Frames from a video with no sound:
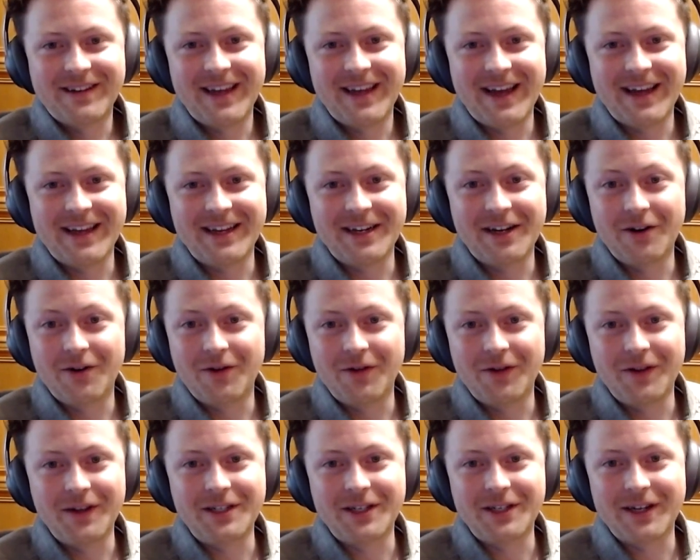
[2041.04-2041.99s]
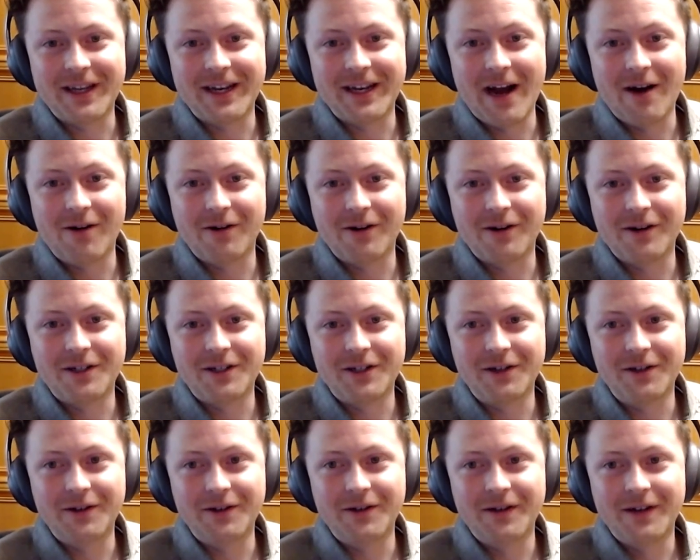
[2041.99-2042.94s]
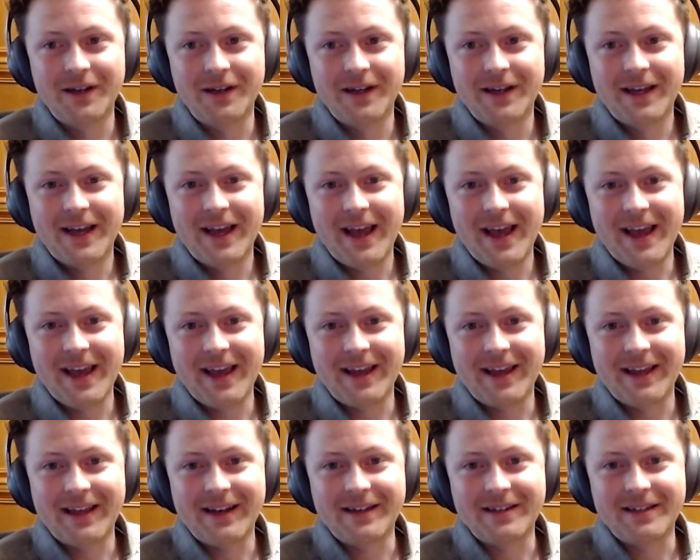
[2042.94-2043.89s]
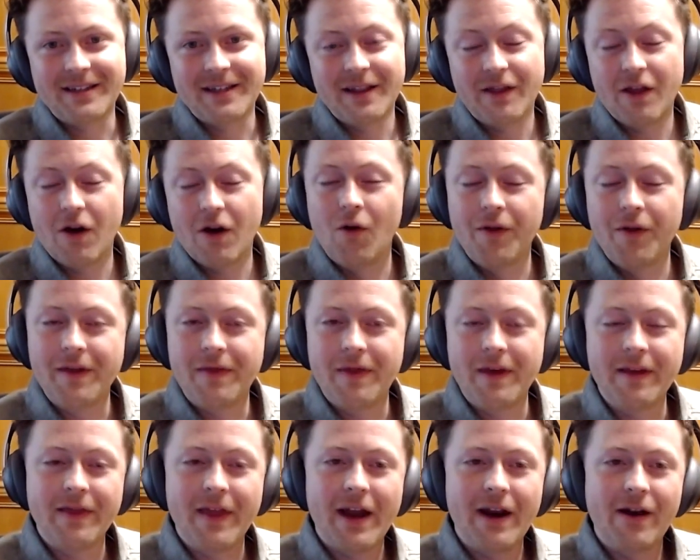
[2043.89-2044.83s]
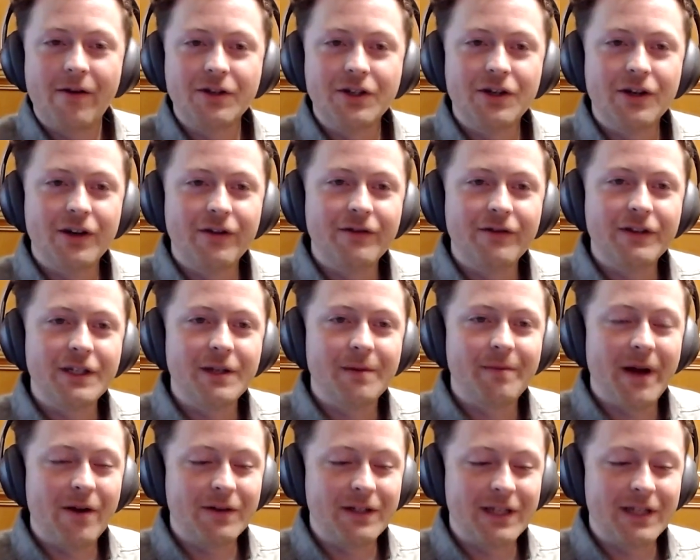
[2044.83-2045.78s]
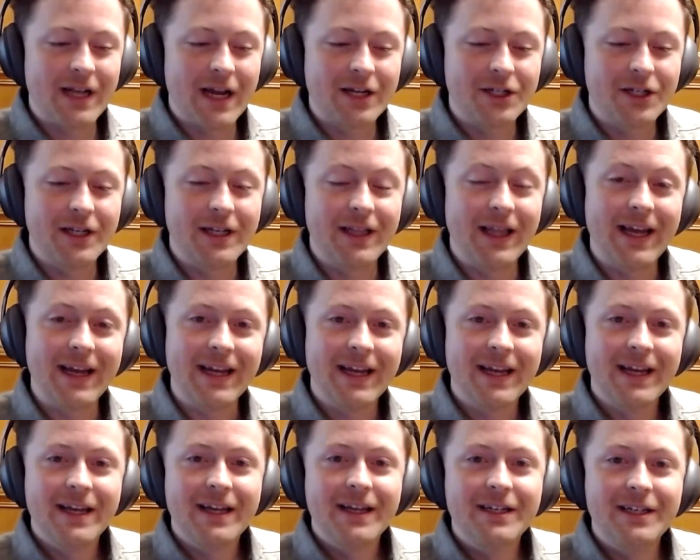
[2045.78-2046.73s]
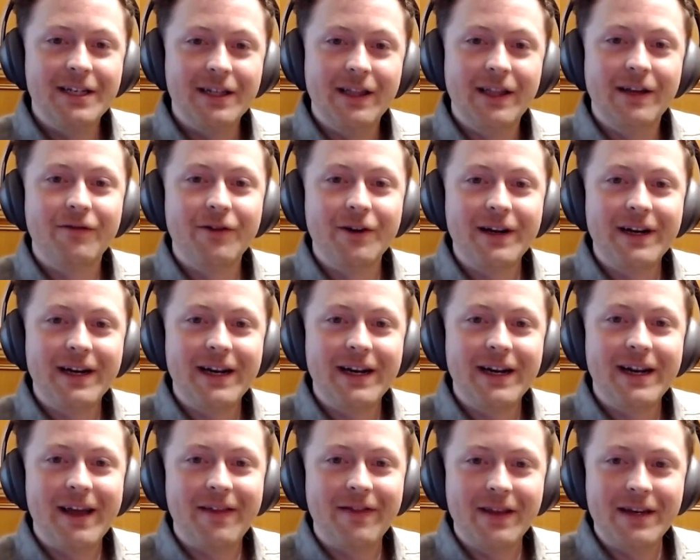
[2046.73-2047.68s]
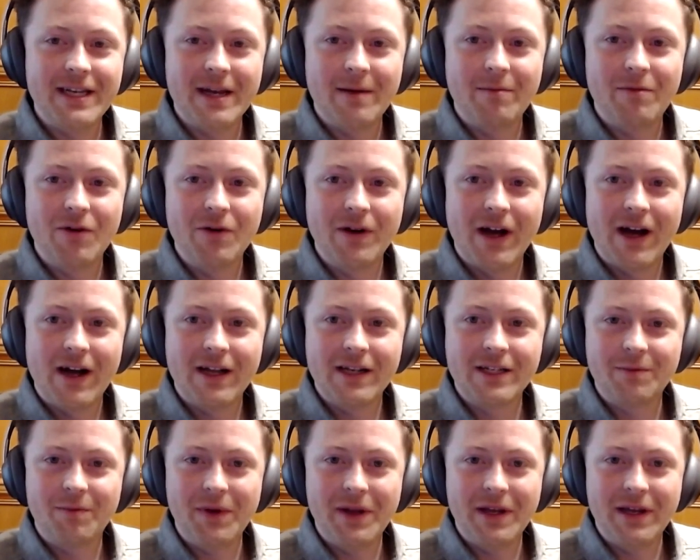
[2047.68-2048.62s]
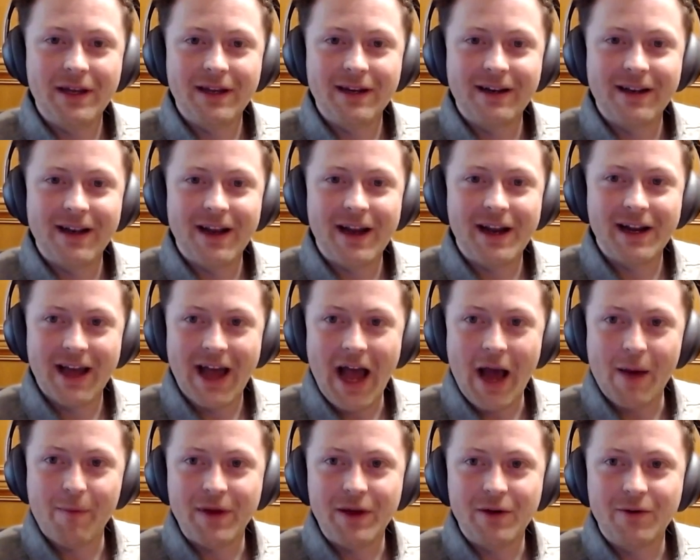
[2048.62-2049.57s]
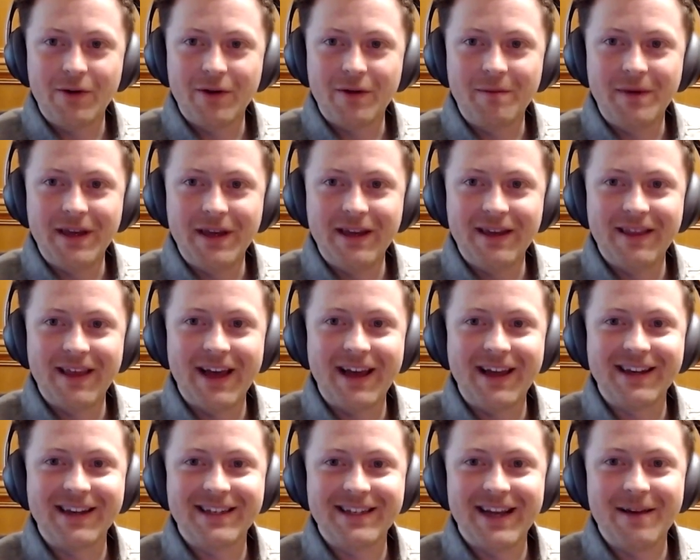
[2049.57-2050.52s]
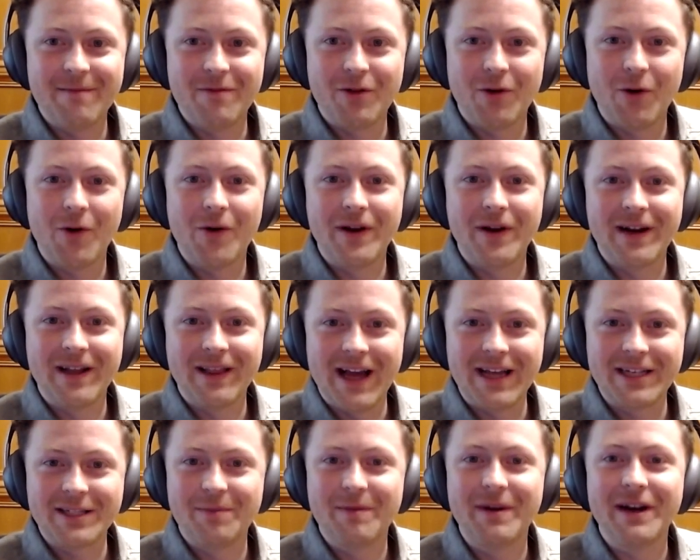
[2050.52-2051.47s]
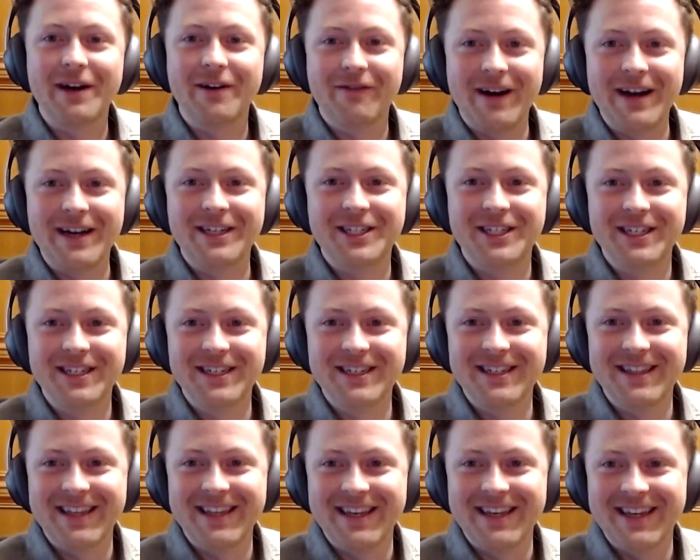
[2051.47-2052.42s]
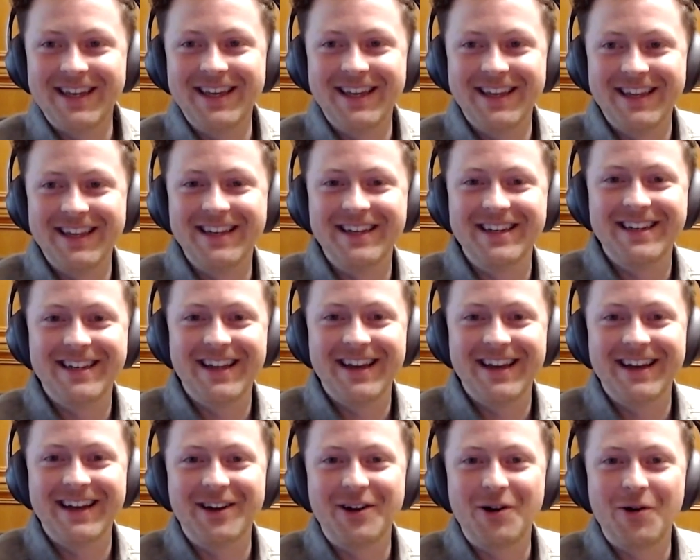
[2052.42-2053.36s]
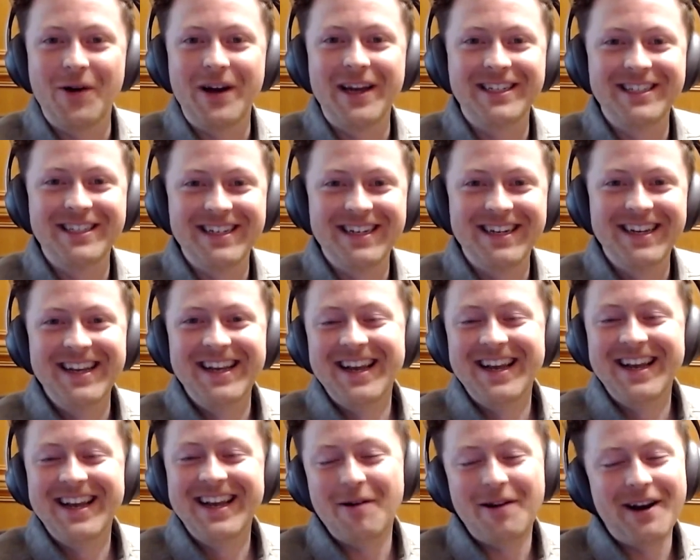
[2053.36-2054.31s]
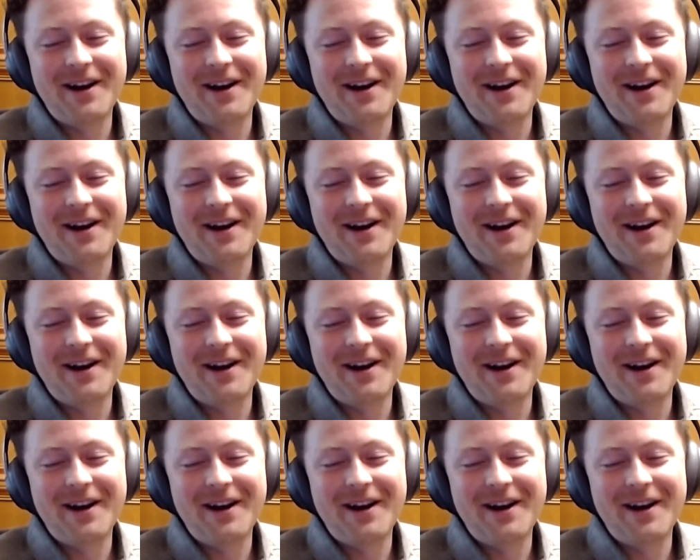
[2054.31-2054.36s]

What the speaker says: So yeah, it only took an hour or two. And the only thing that I was nervous about was actually like delivering it and the demo gods being like happy with me that I'm throwing a last minute wrench into the equation.